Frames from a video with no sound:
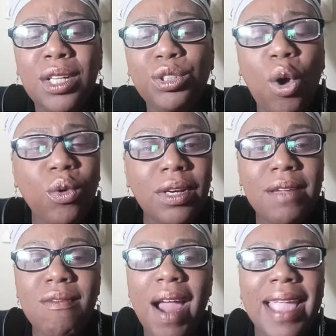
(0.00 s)

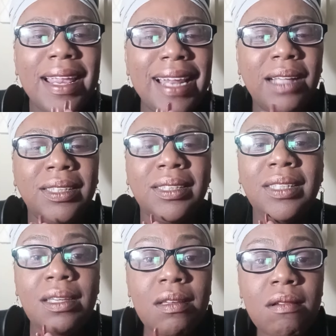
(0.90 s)
totally right. And I
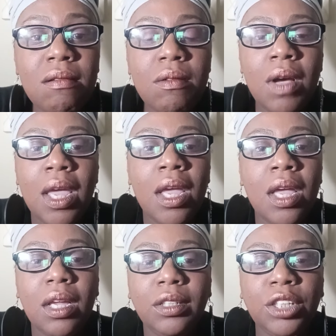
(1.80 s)
still
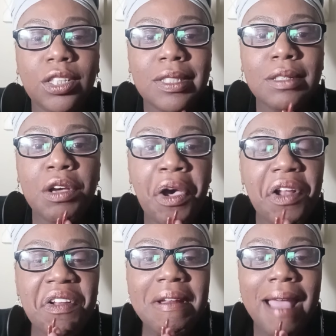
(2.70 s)
just
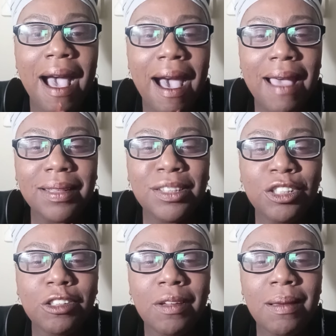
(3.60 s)
could
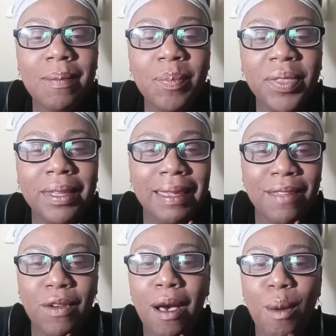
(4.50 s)
not
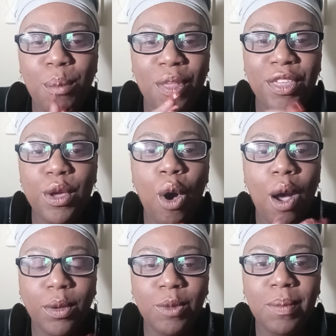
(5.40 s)
give up the
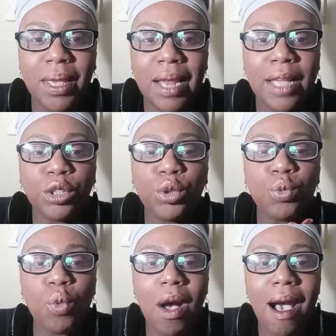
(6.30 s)
argument as to
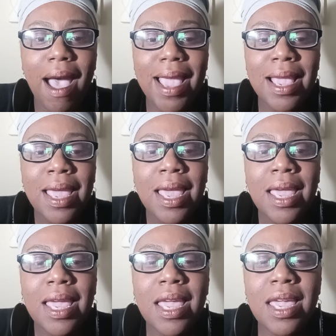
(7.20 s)
why
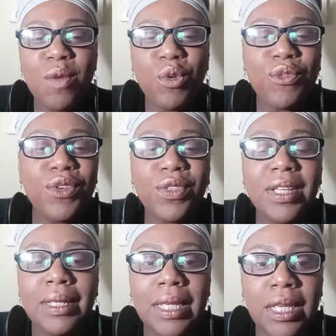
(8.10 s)
he would feel
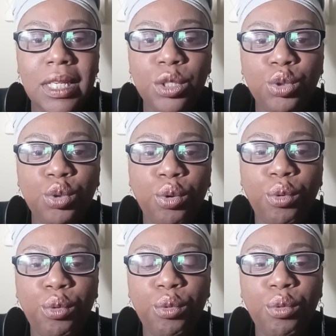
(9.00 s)
the need
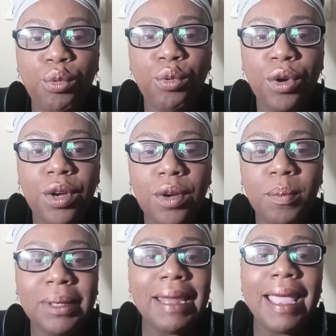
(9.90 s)
to
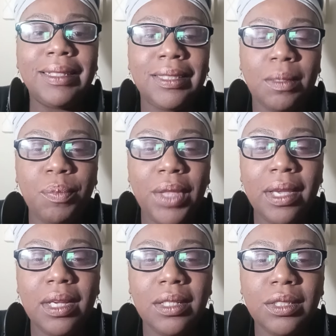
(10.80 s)
plan
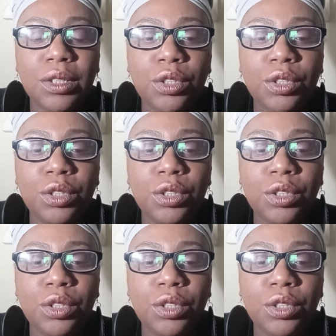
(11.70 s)
something